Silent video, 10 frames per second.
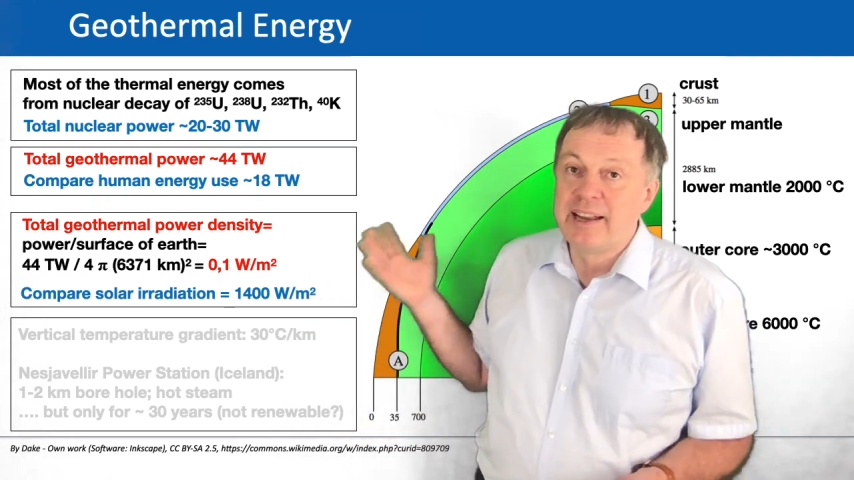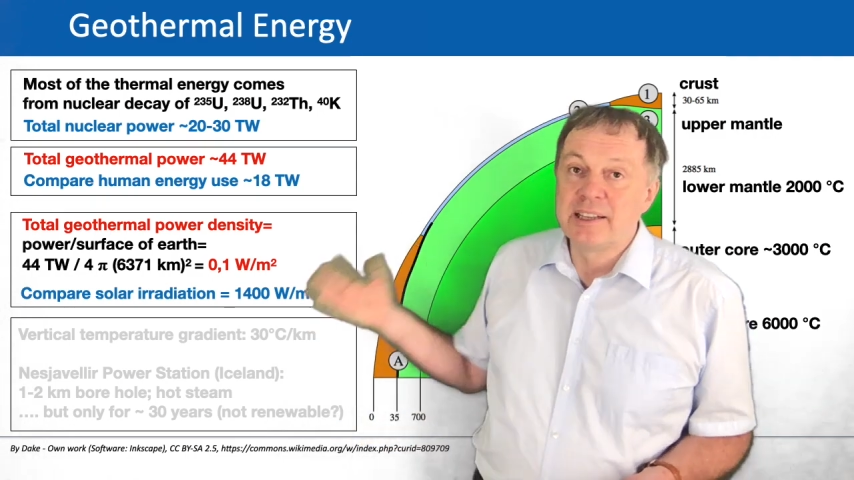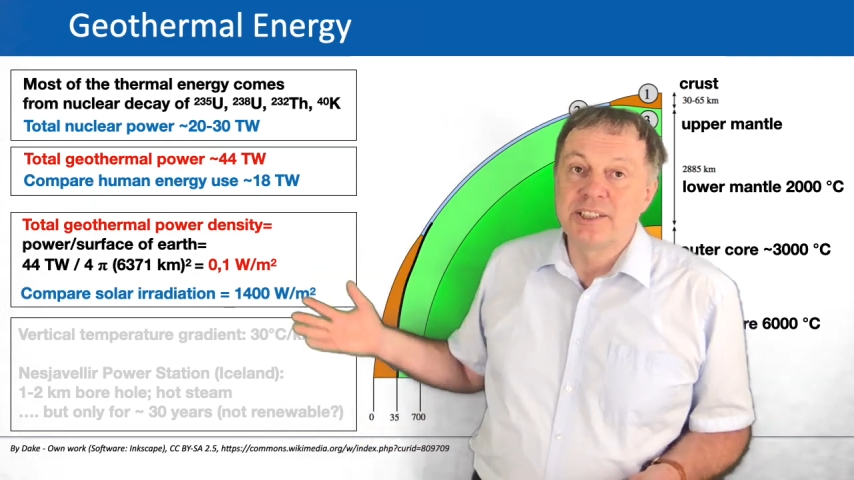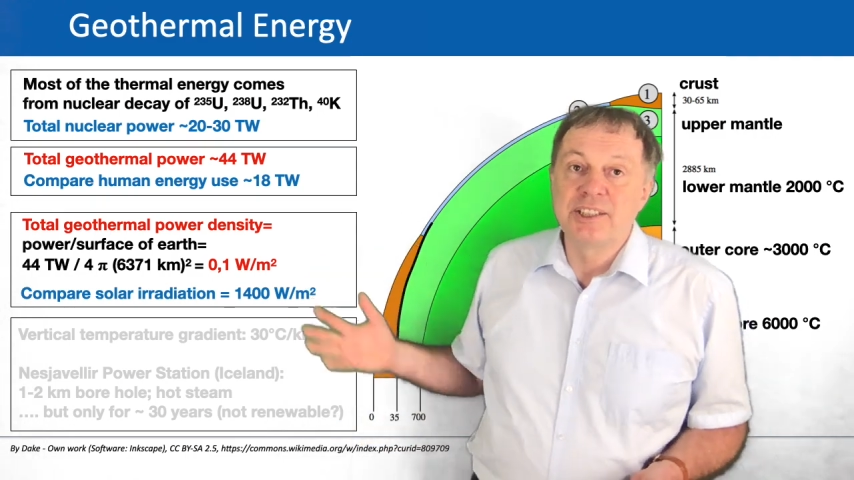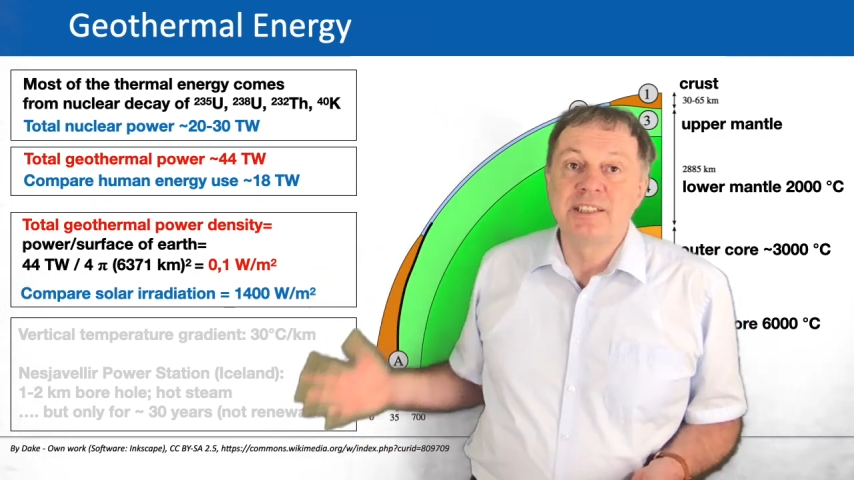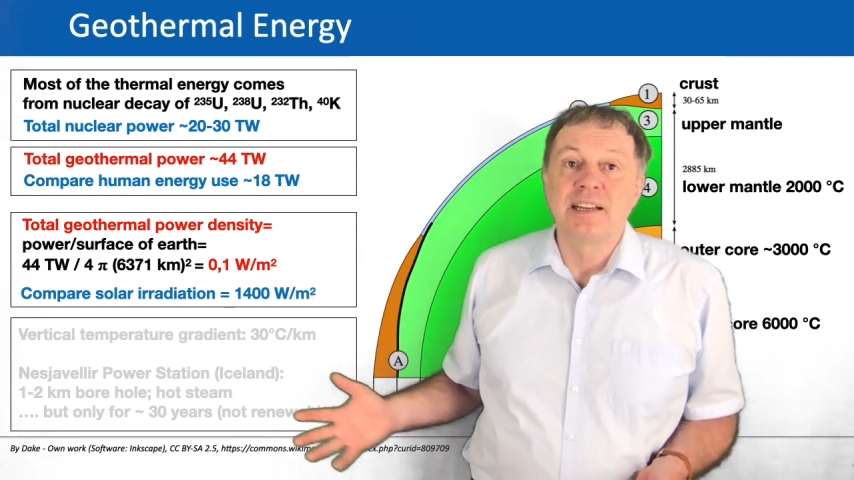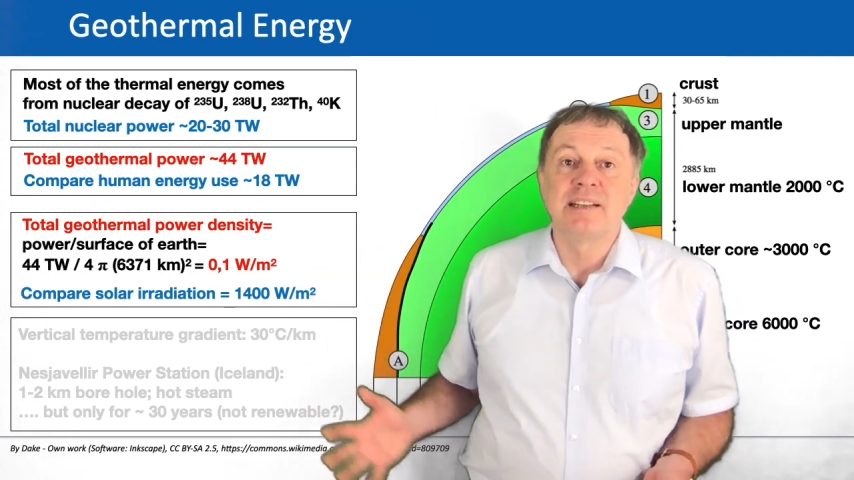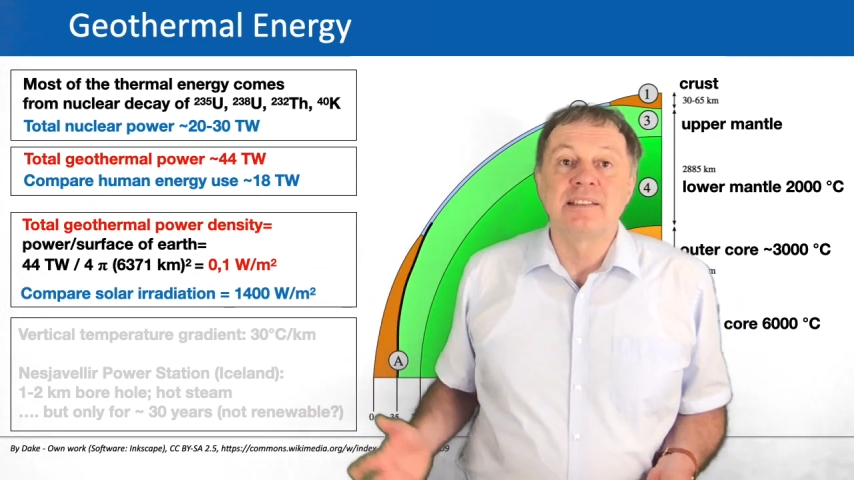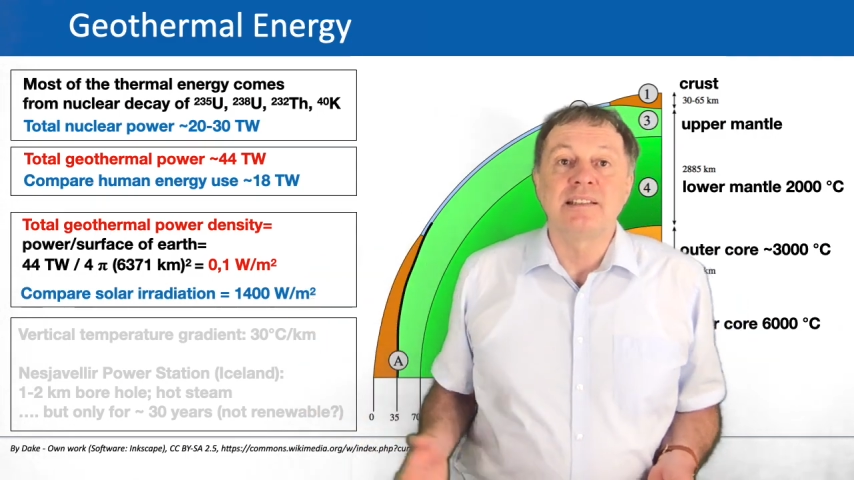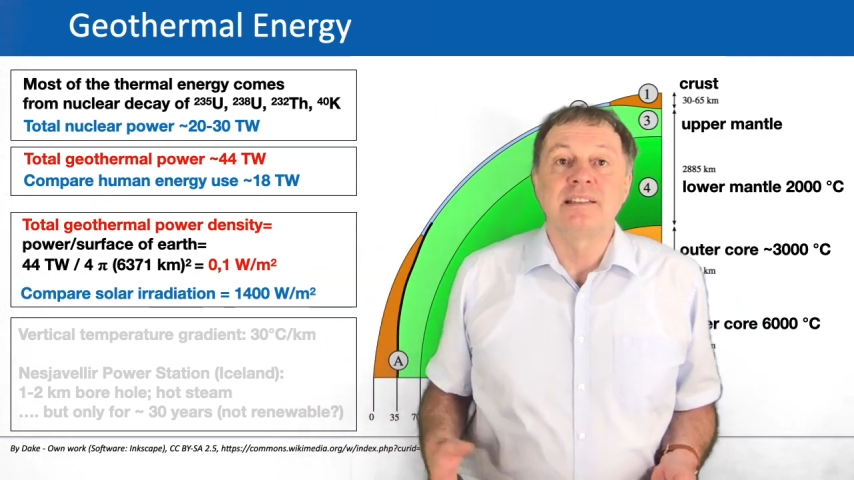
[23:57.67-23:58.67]
energy
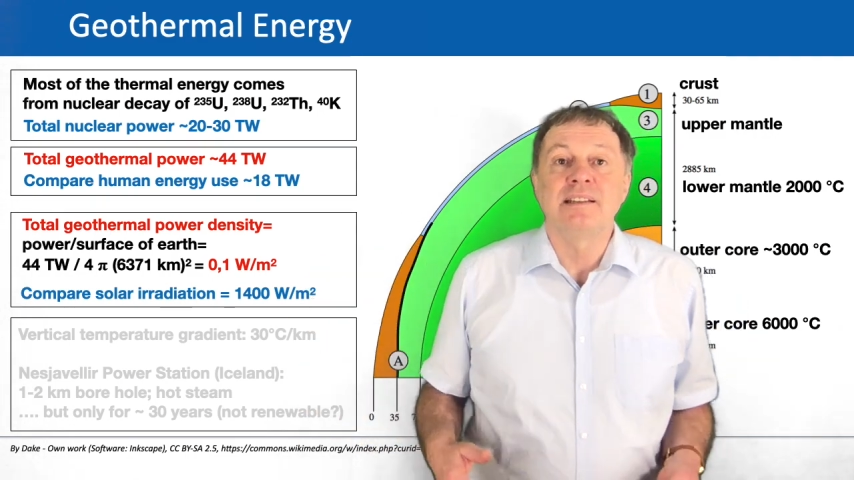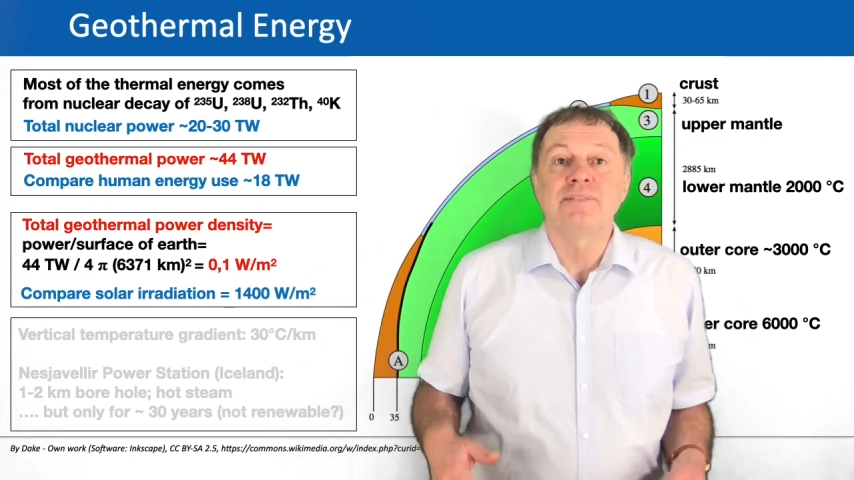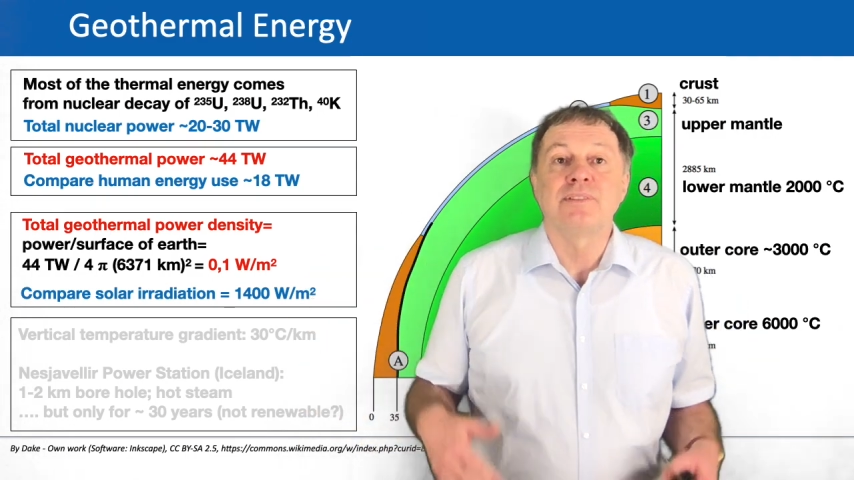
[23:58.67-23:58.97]
density